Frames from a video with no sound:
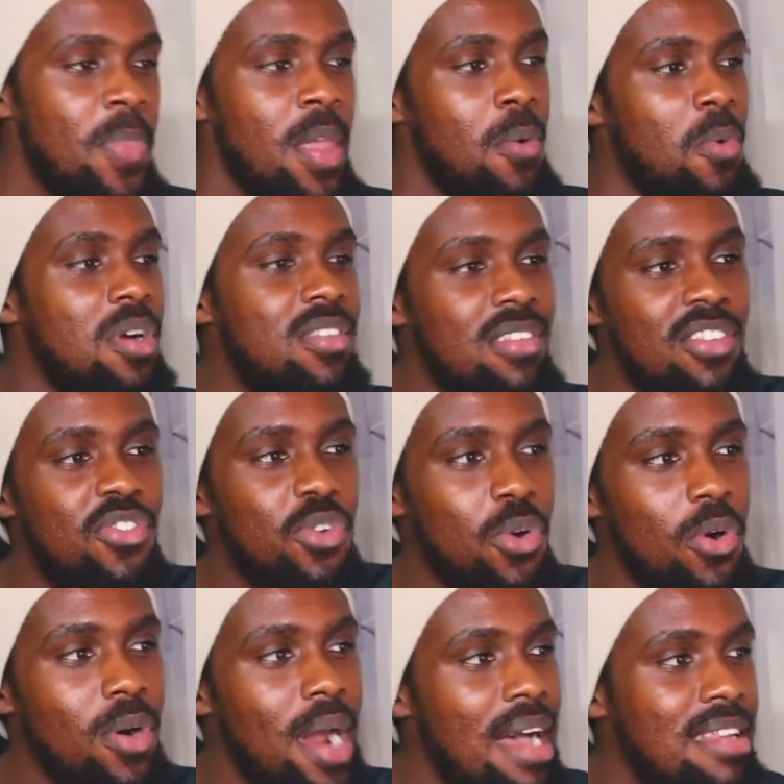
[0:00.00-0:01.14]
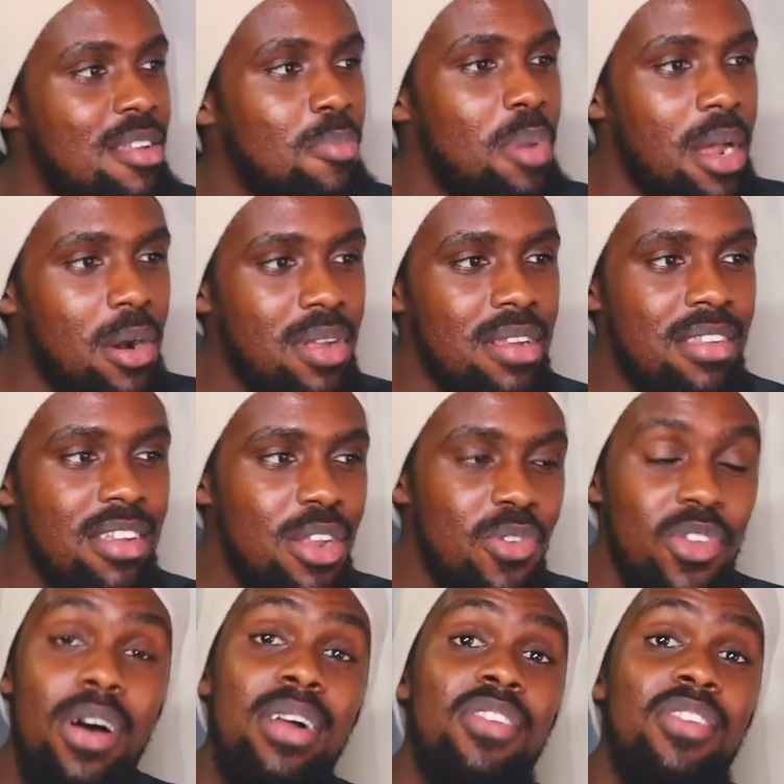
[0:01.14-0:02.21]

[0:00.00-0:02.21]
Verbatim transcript: what's in store as the battle continues on.